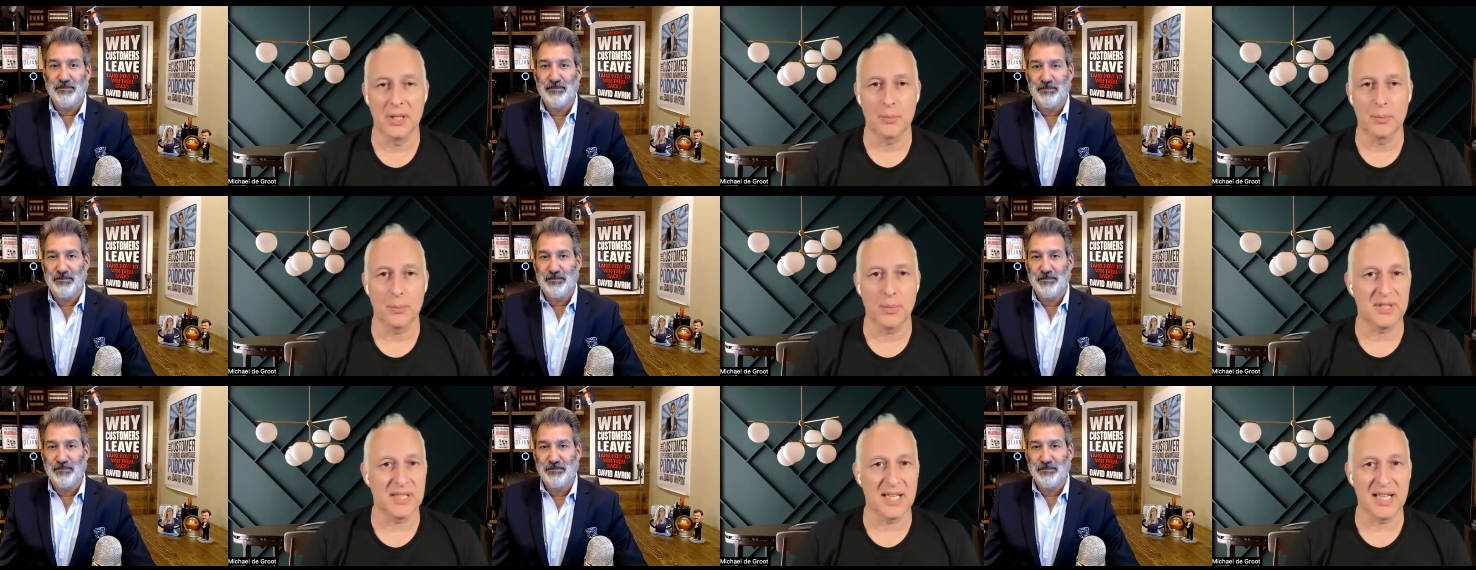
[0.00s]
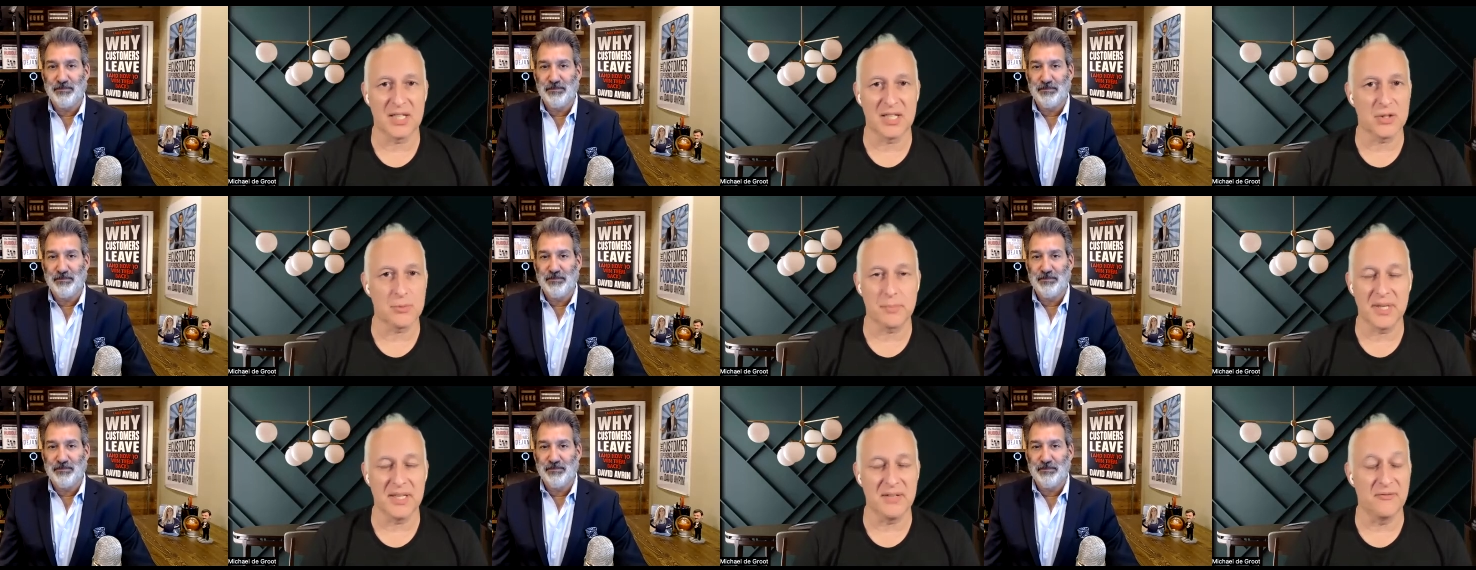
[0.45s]
Speaker 1: but then has
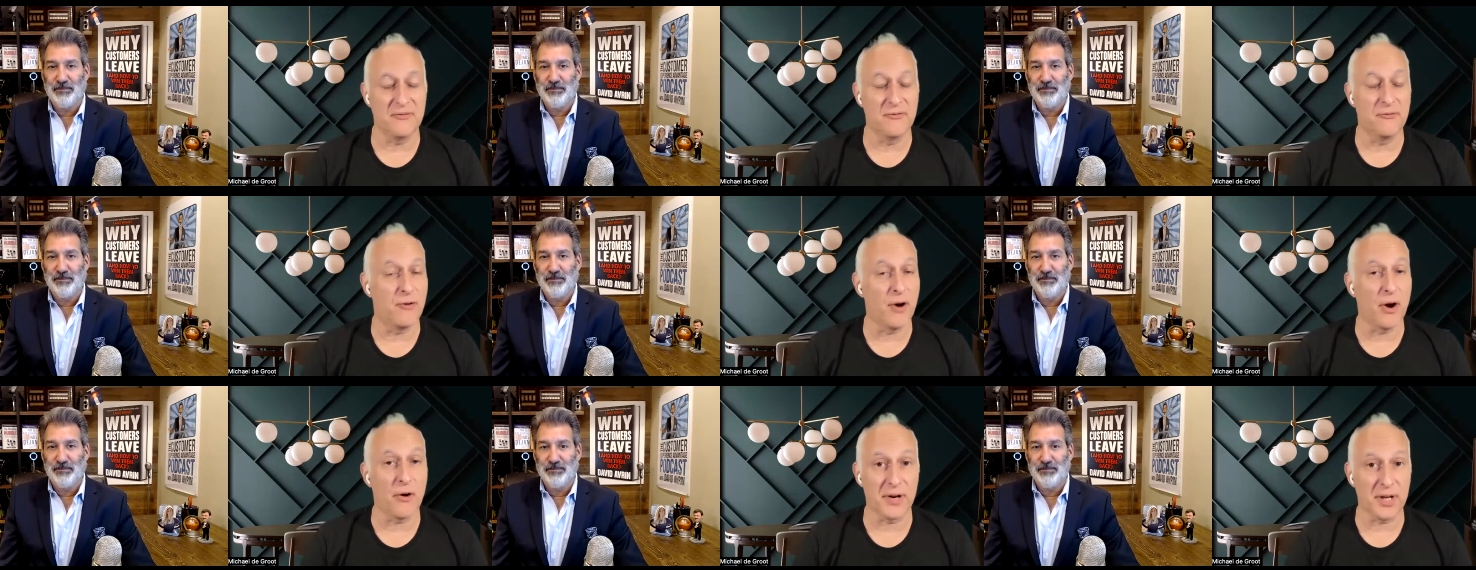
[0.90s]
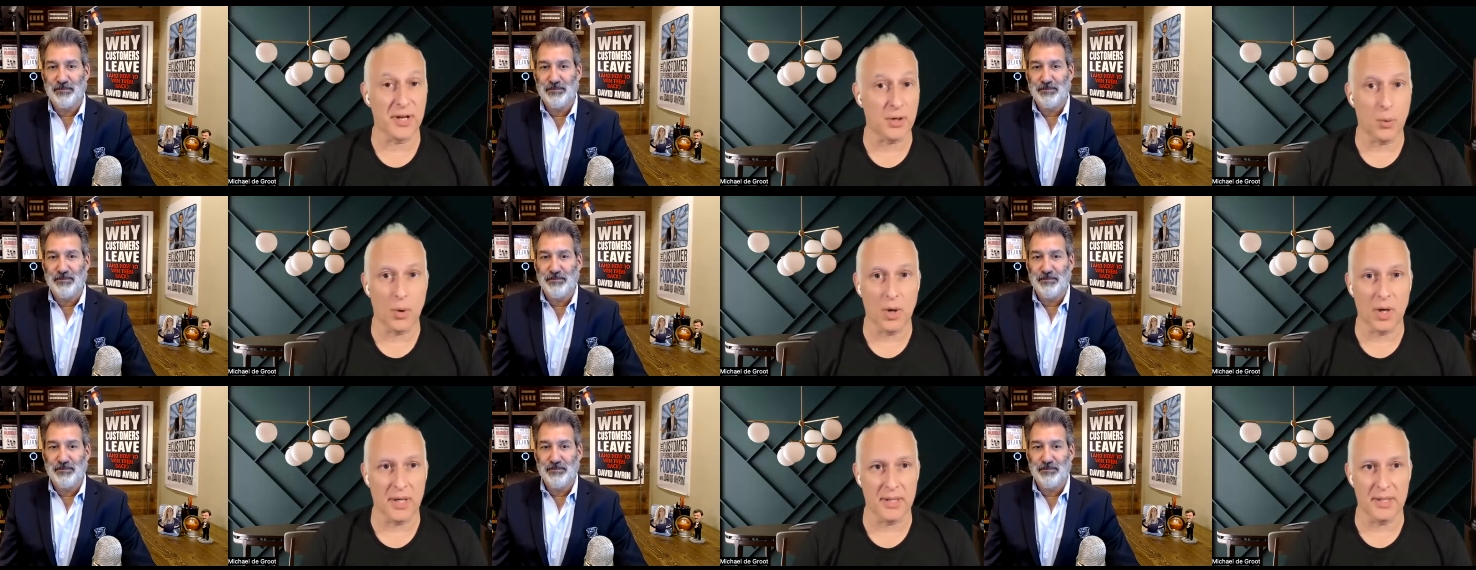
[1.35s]
been very
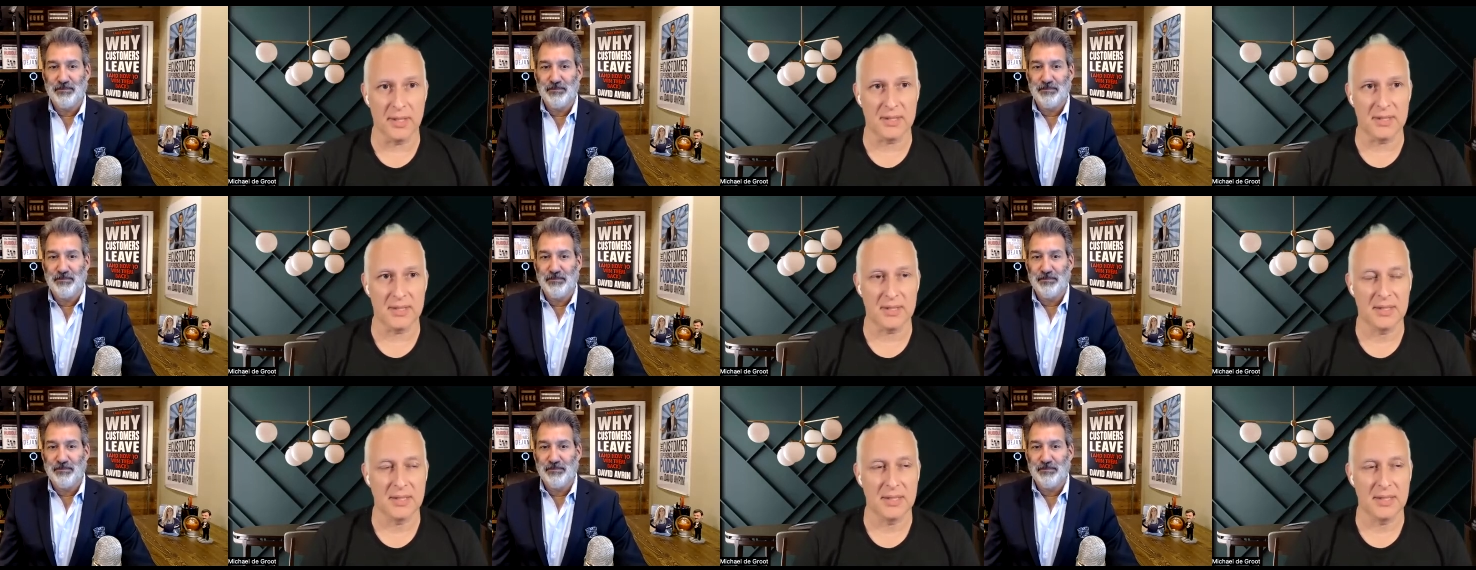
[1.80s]
quiet.